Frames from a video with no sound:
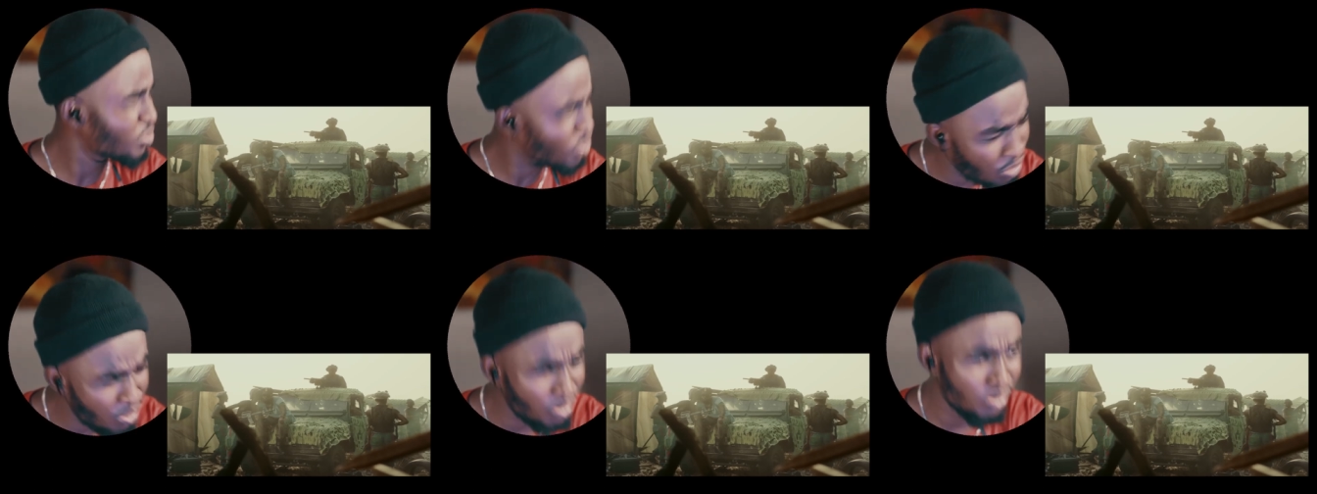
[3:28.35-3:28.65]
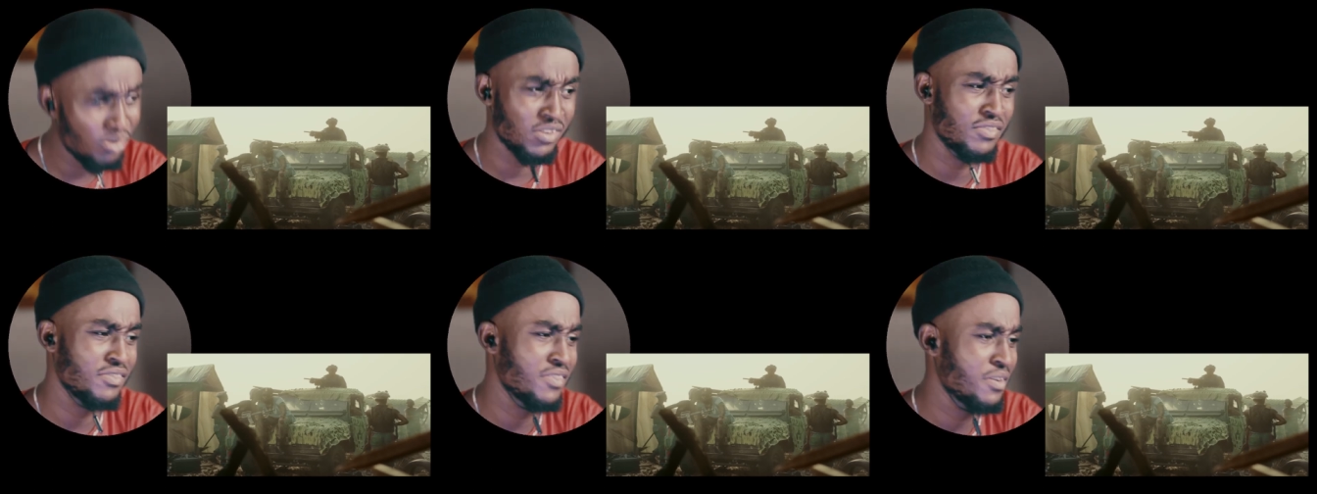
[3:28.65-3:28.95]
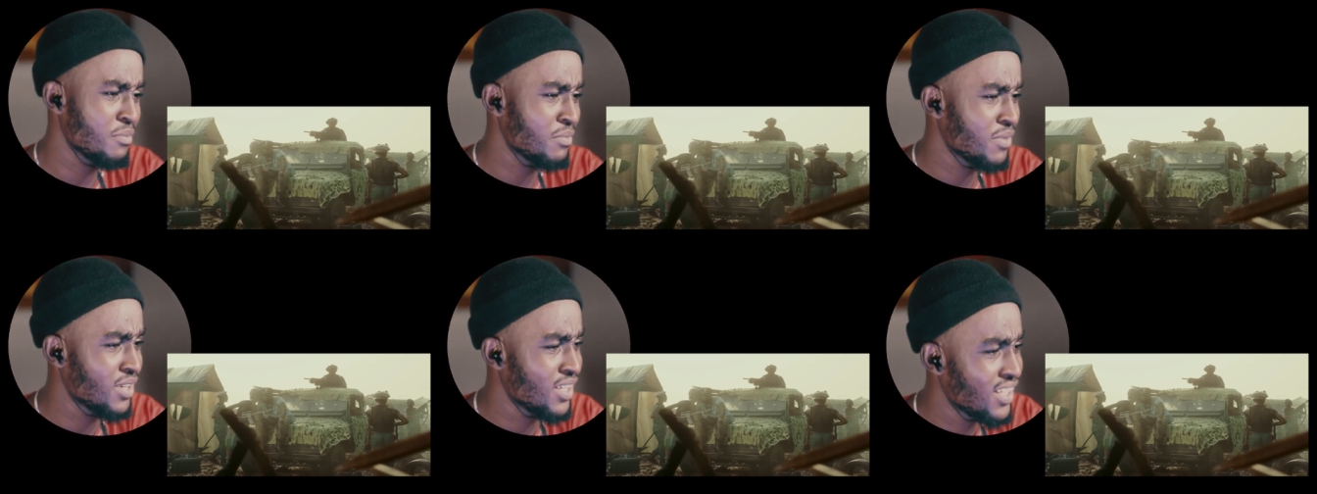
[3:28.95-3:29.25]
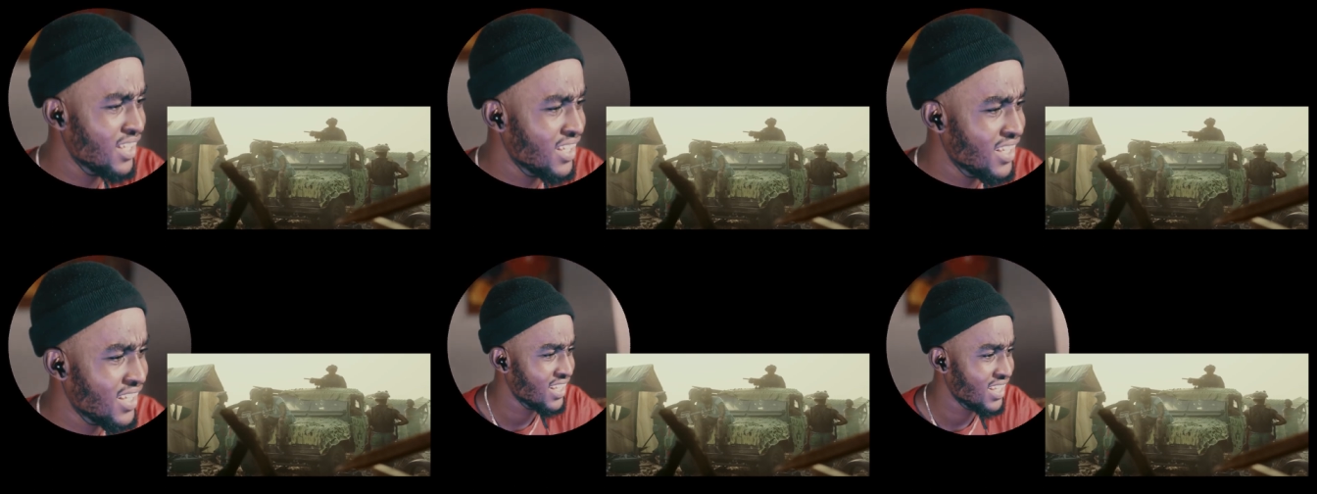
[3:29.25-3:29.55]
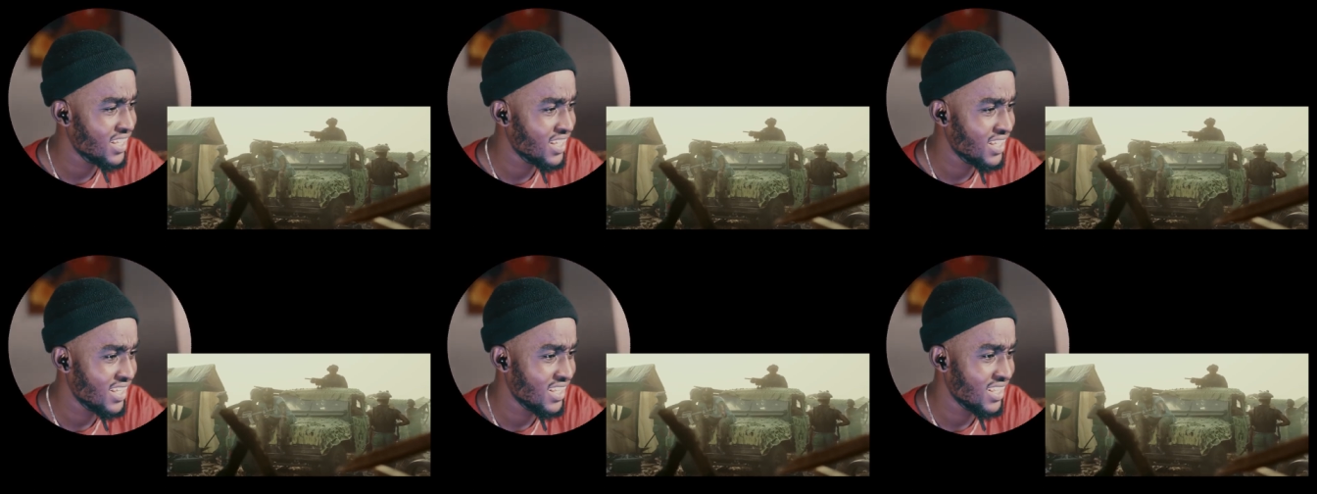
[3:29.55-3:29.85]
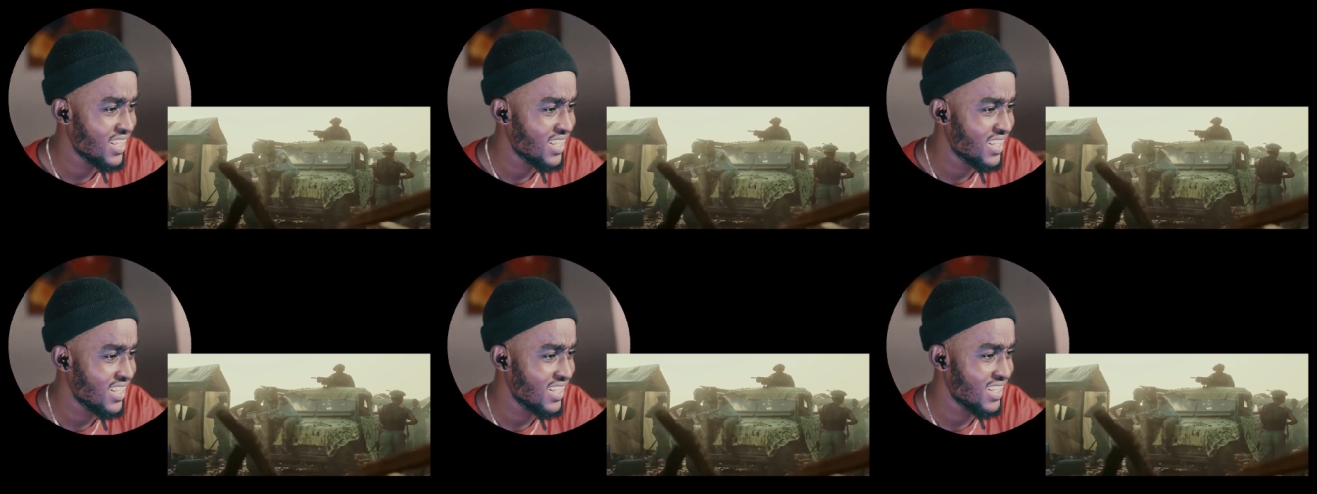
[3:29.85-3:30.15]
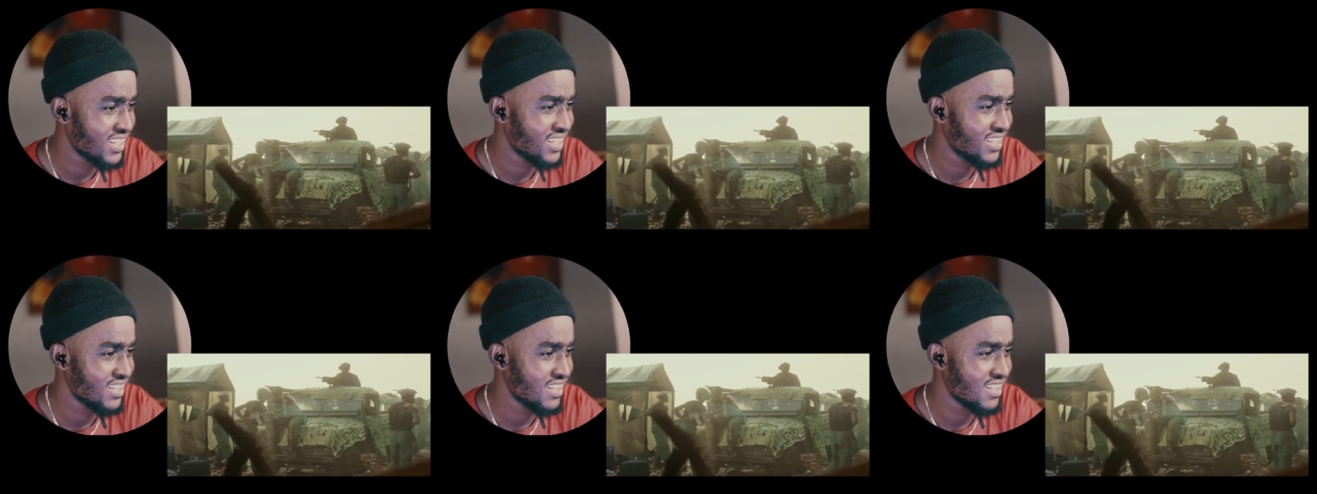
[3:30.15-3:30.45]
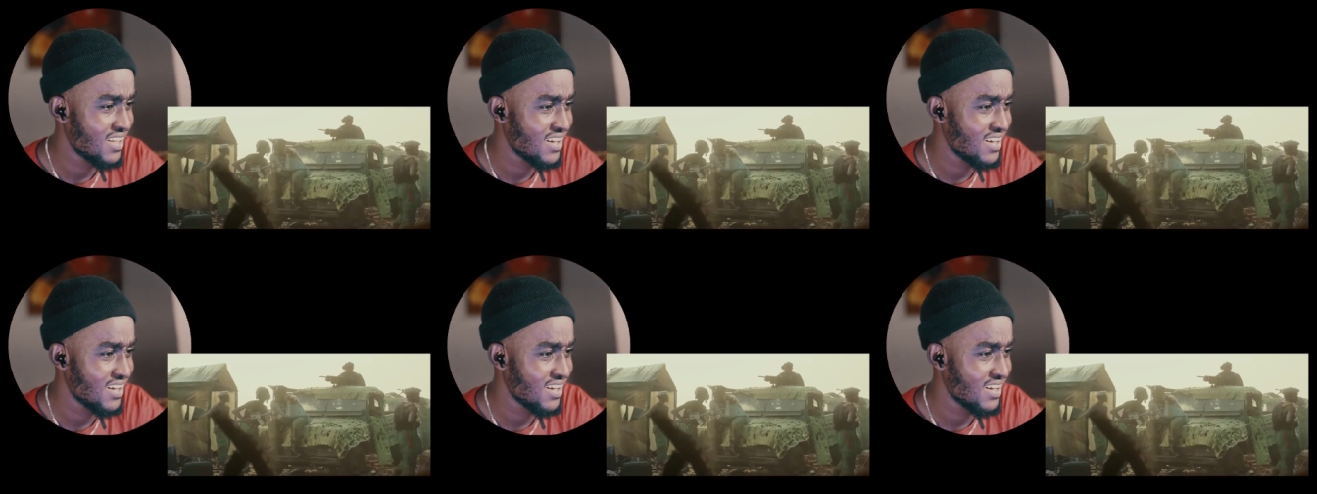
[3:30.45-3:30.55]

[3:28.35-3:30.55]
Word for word: God, man. You can